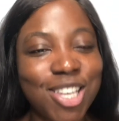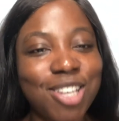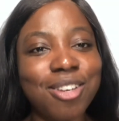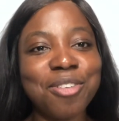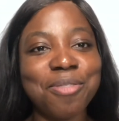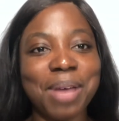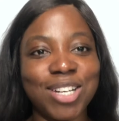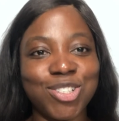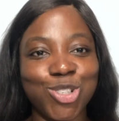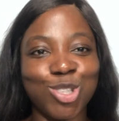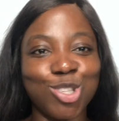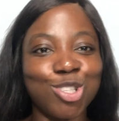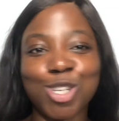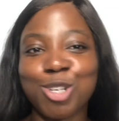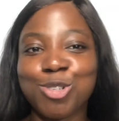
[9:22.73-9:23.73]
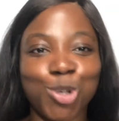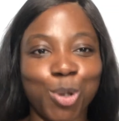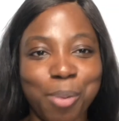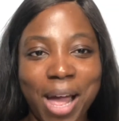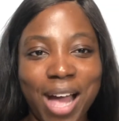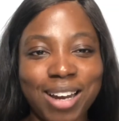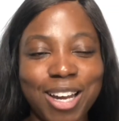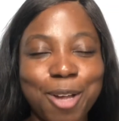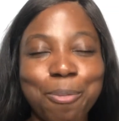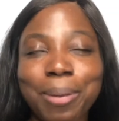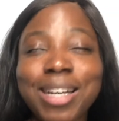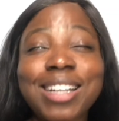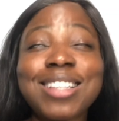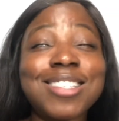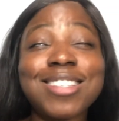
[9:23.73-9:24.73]
Can you imagine? So dramatic. But
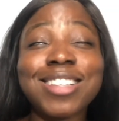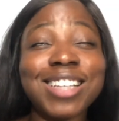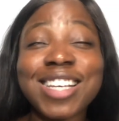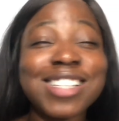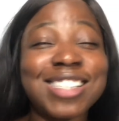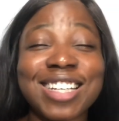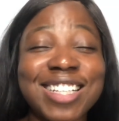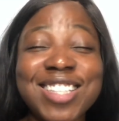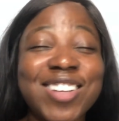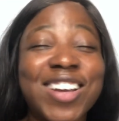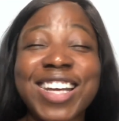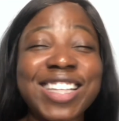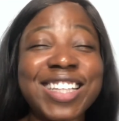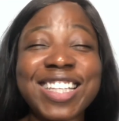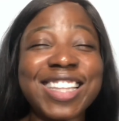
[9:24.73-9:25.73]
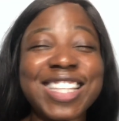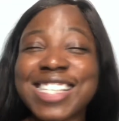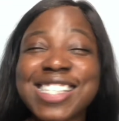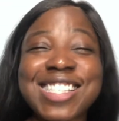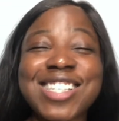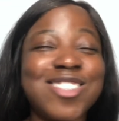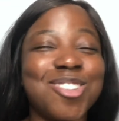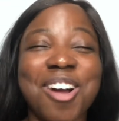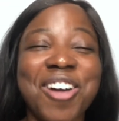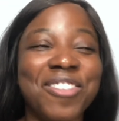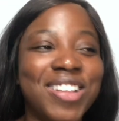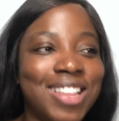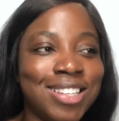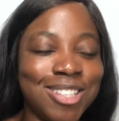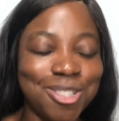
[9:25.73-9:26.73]
it's delicious. Okay, like this is the
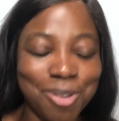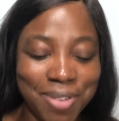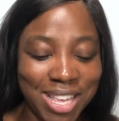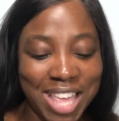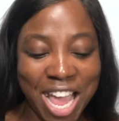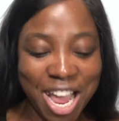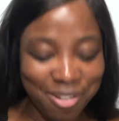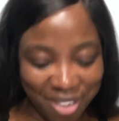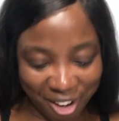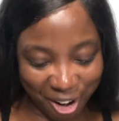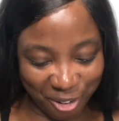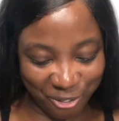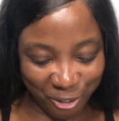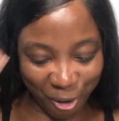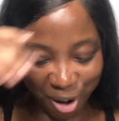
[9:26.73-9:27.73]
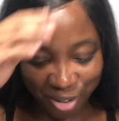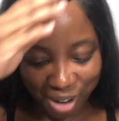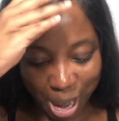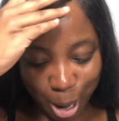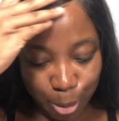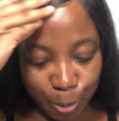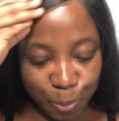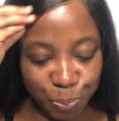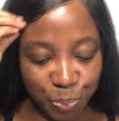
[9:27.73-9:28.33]
drama. This is what we came here for, right?